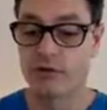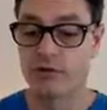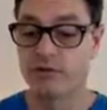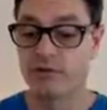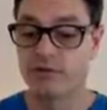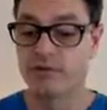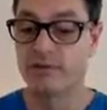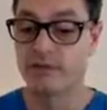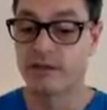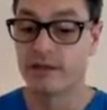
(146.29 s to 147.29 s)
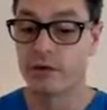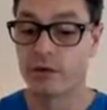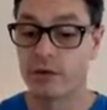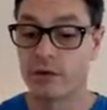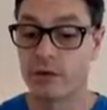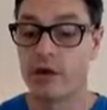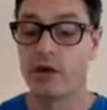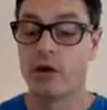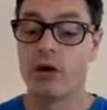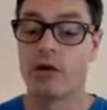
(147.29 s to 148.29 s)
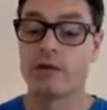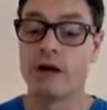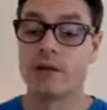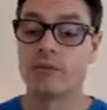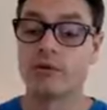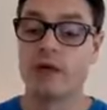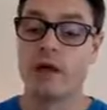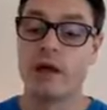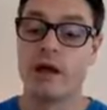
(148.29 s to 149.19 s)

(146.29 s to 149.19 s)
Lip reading: because she is physically the daughter of Amun.